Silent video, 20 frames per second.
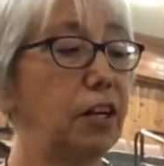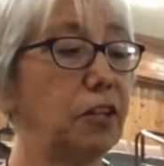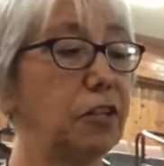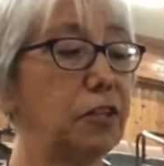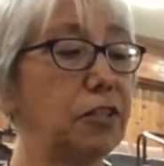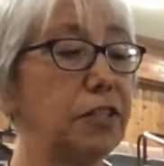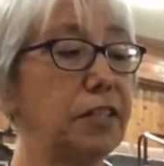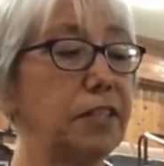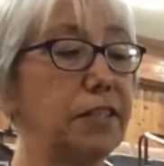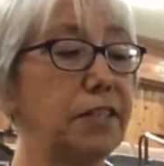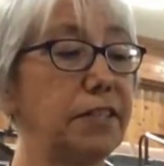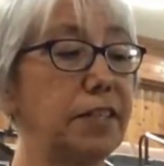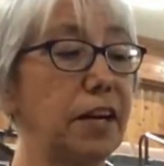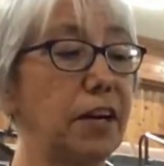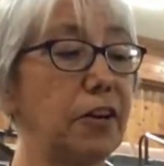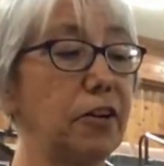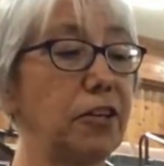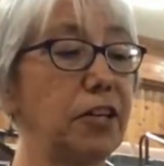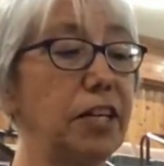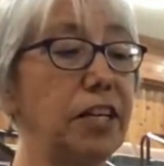Her
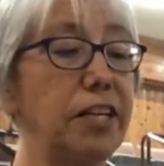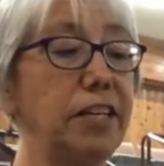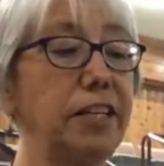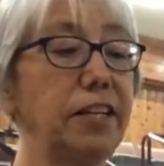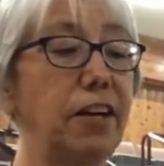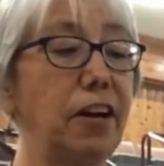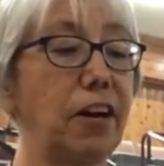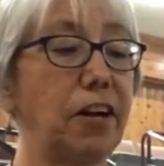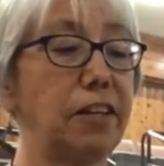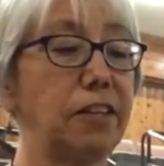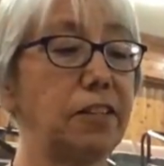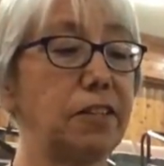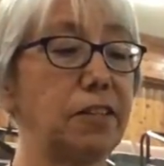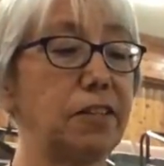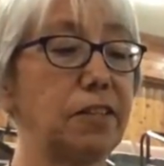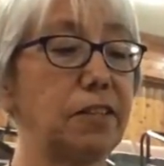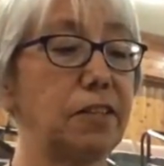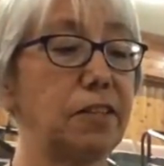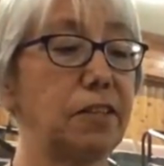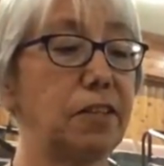sincerity and
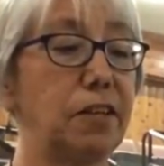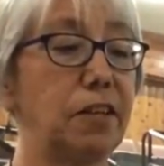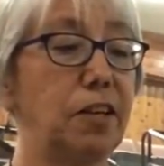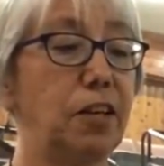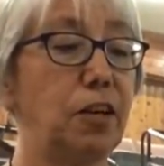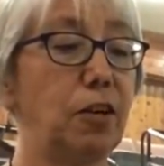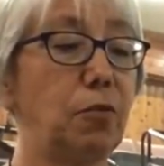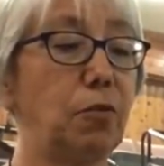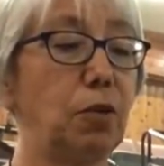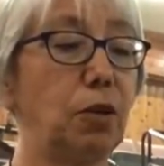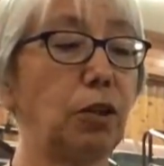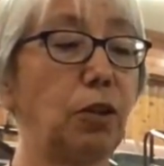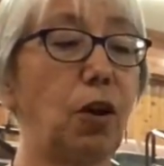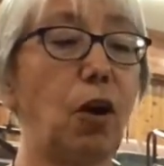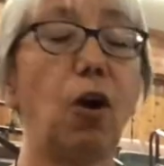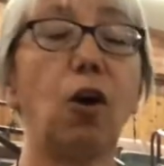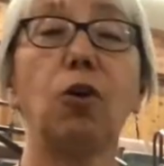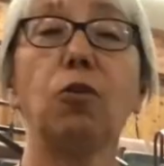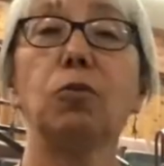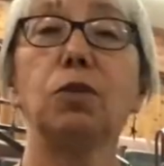kindness will
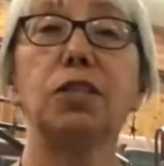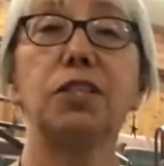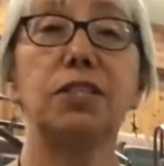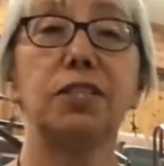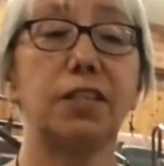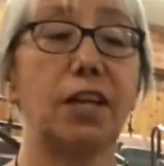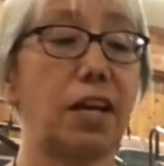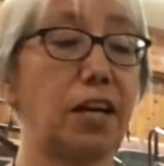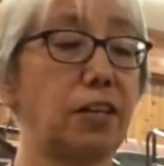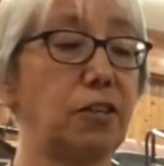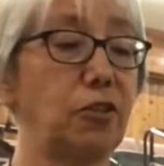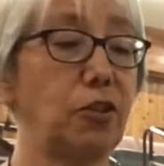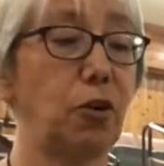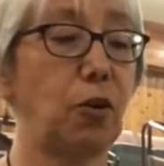always stand